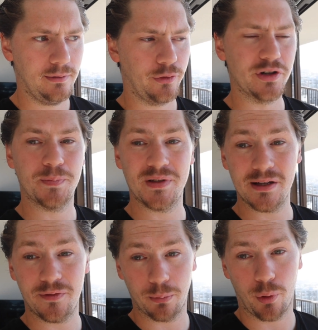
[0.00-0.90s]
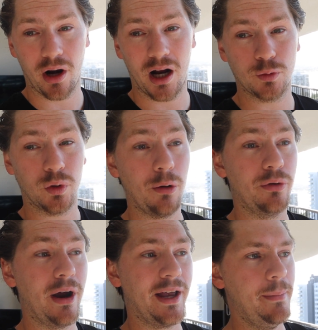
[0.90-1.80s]
for a specific product, what I
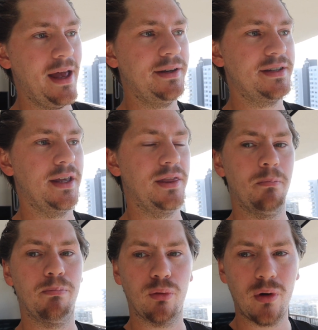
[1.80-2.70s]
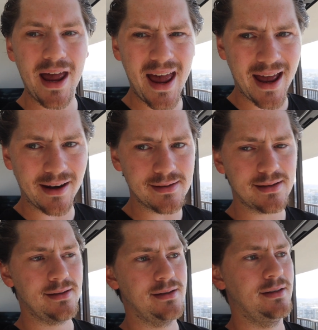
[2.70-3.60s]
would recommend is that the
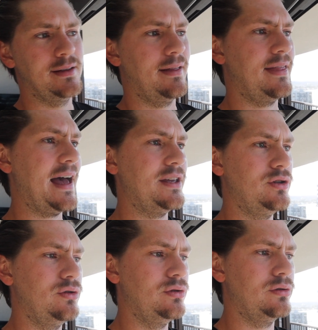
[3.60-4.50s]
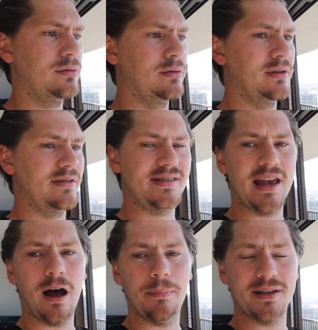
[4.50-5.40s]
brand that you
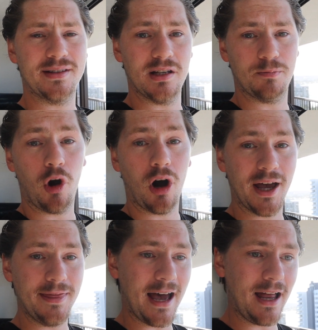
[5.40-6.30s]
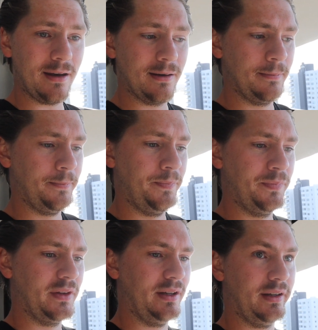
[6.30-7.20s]
set up that sits behind that
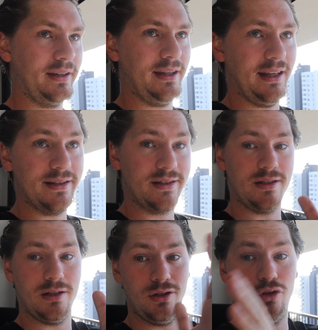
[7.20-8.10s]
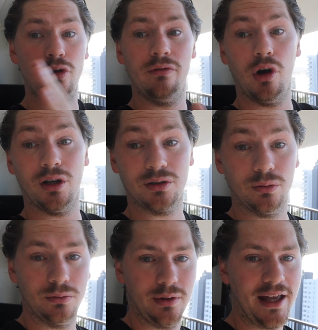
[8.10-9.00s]
is
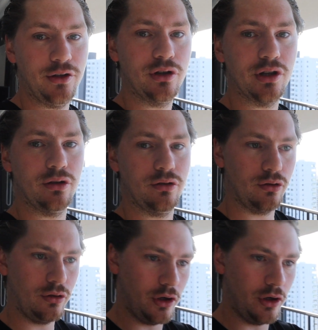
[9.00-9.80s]
universal, and you can